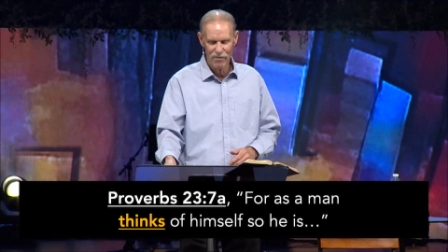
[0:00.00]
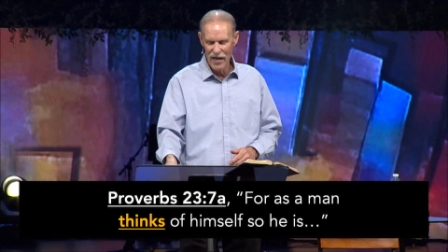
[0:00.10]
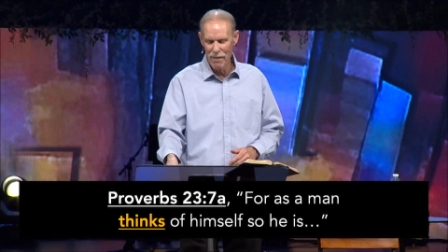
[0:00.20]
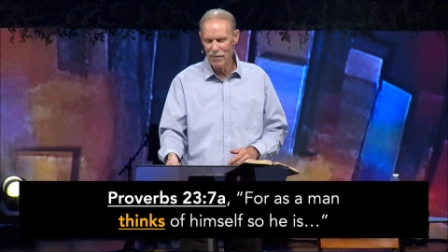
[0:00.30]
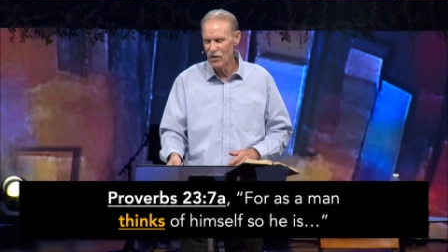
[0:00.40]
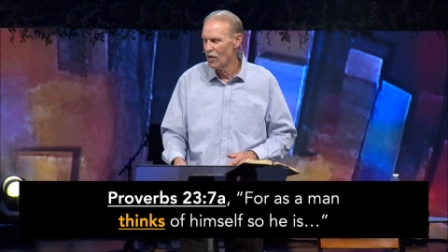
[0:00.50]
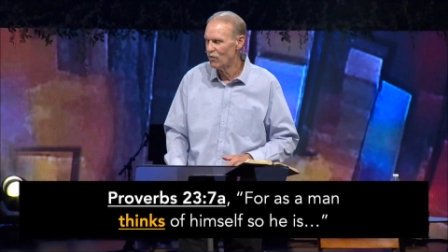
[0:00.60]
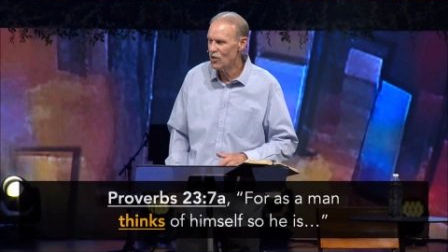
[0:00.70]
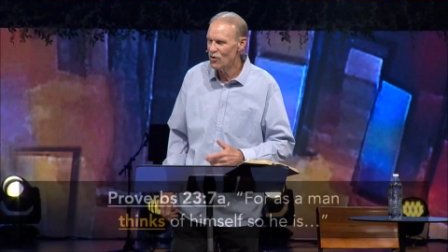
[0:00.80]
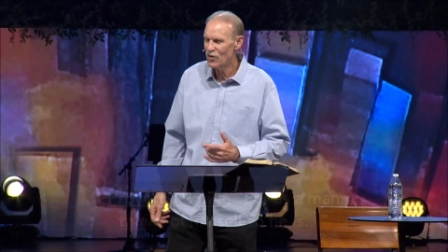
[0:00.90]
That means
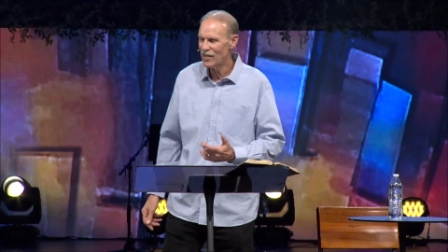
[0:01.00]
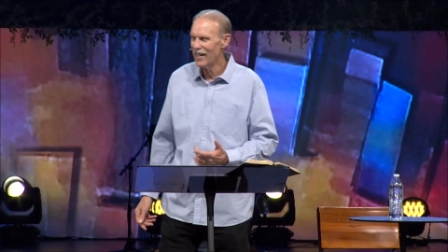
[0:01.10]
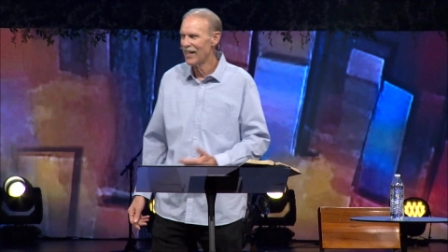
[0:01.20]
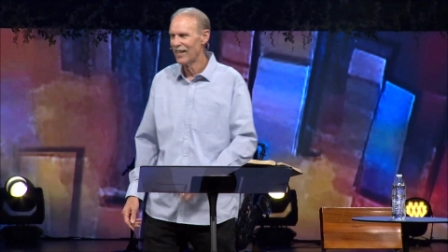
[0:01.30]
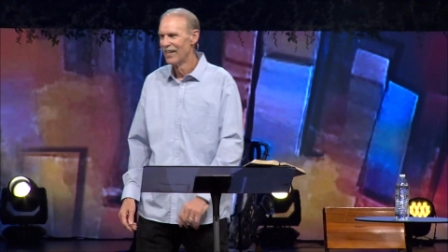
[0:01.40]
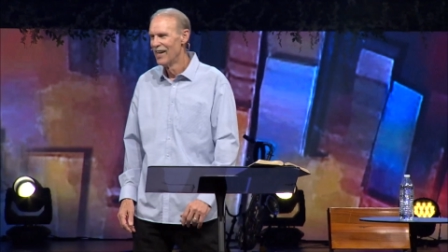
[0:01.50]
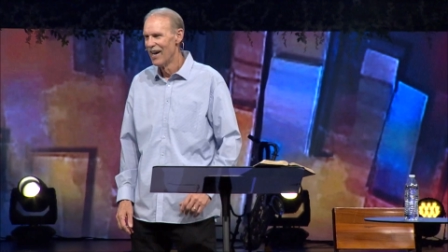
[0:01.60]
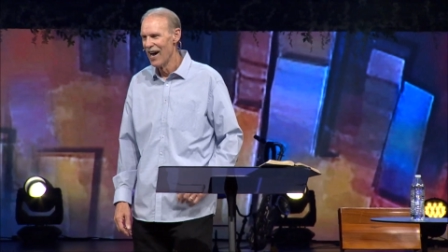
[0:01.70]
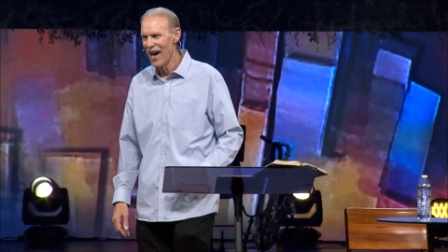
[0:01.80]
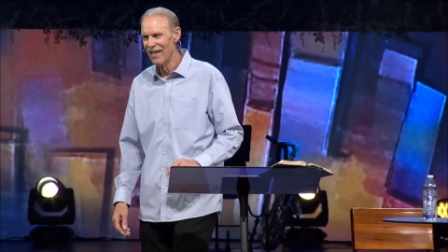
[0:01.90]
if you think,
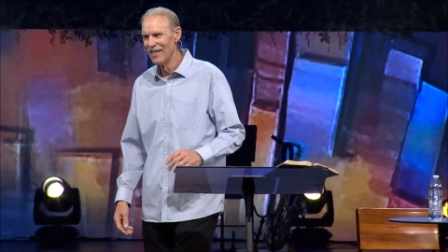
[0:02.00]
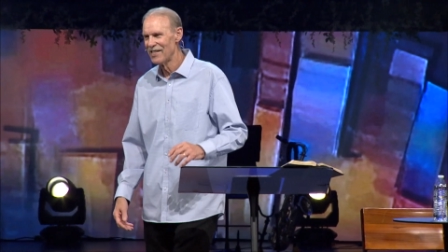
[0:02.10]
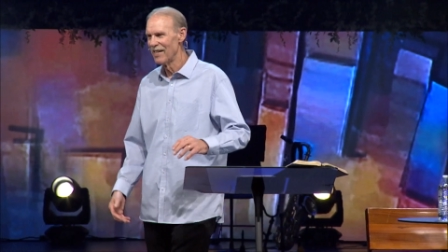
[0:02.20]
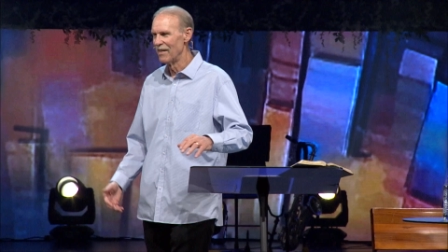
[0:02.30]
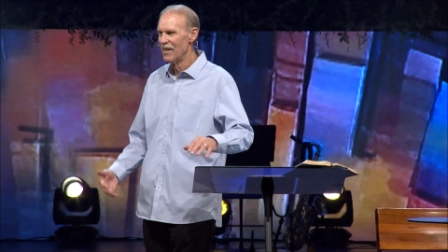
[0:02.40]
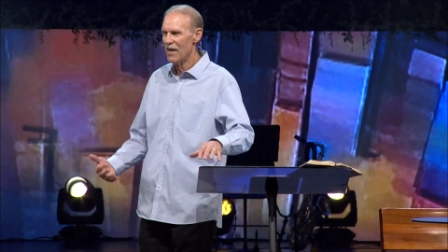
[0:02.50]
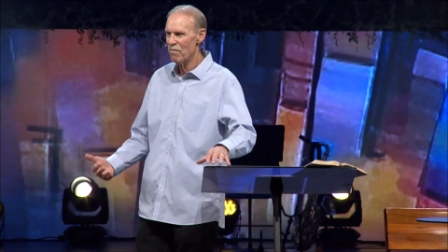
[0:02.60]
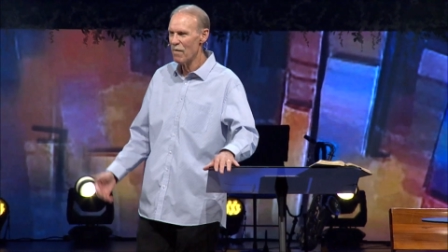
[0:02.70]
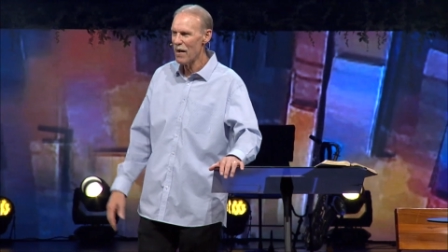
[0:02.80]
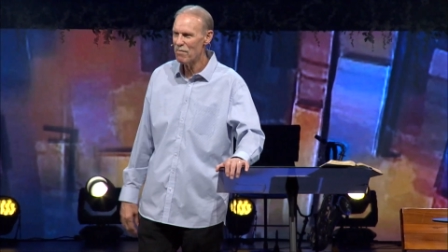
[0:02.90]
uh, listen,
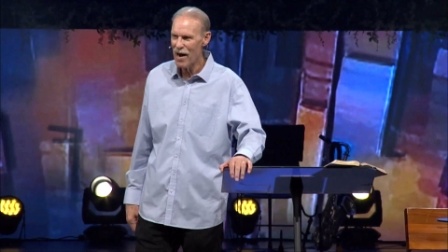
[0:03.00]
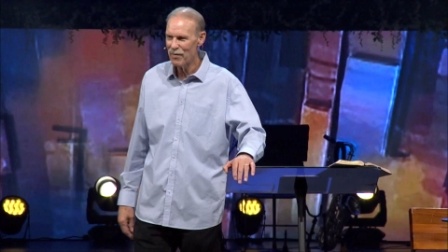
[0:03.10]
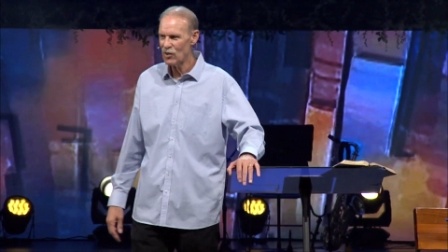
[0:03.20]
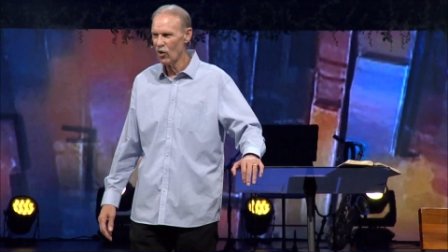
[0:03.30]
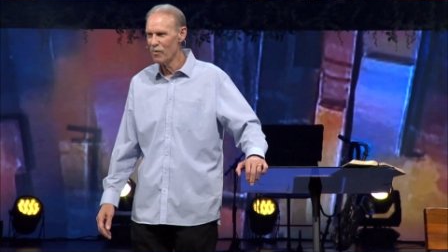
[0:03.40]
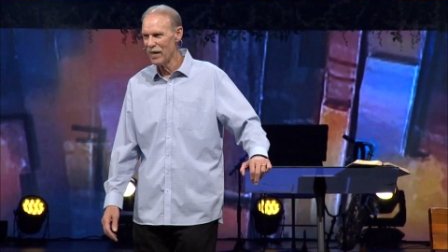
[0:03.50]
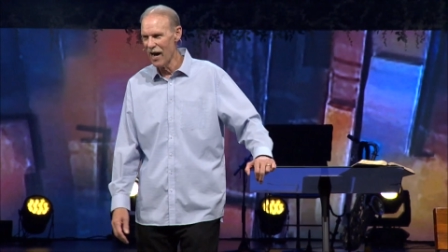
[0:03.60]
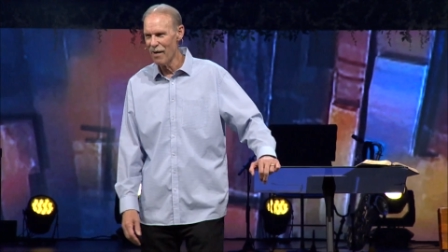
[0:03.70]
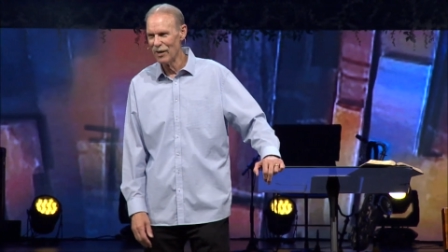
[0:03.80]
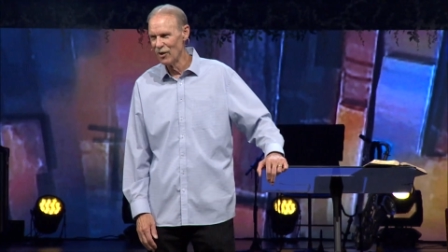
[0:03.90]
my mama told
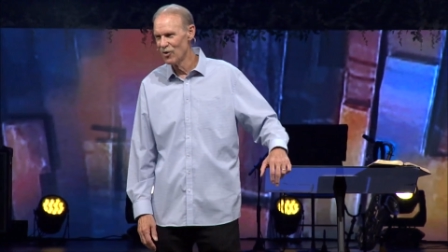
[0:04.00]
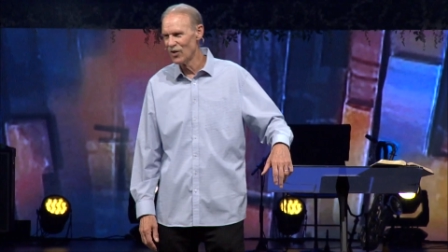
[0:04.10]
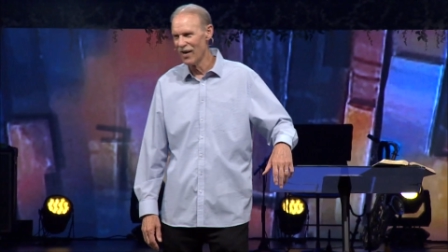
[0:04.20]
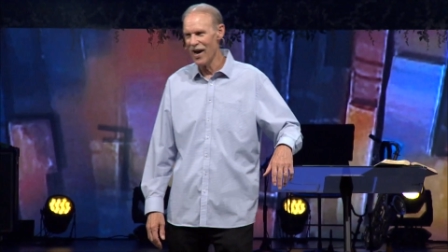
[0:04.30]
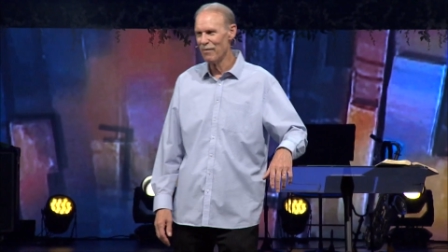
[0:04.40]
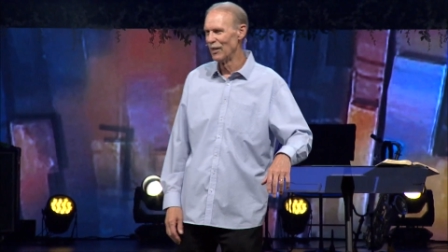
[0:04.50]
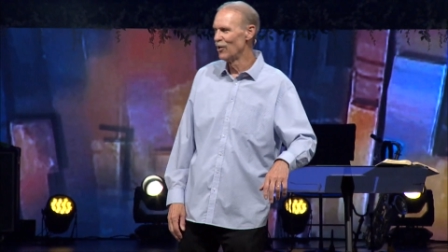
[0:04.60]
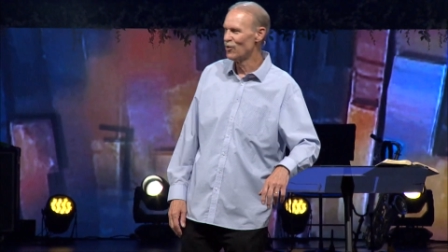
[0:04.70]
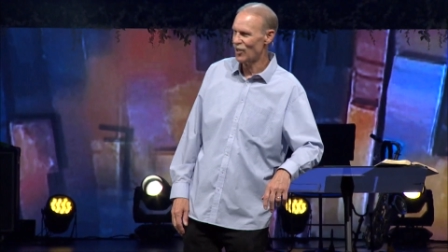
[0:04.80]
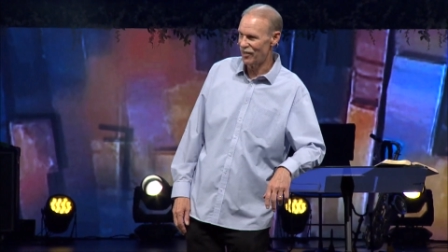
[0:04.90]
me I'm a loser, I'm a
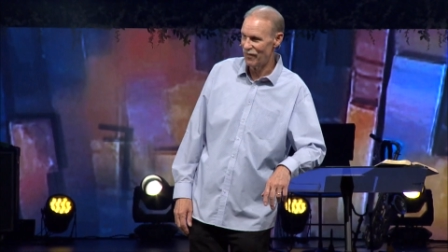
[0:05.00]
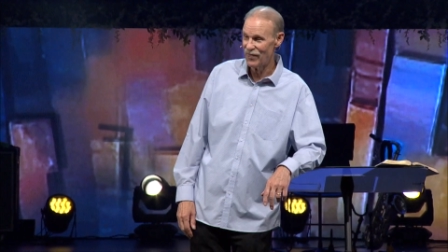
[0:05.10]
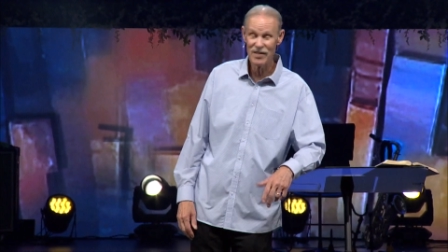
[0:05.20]
loser.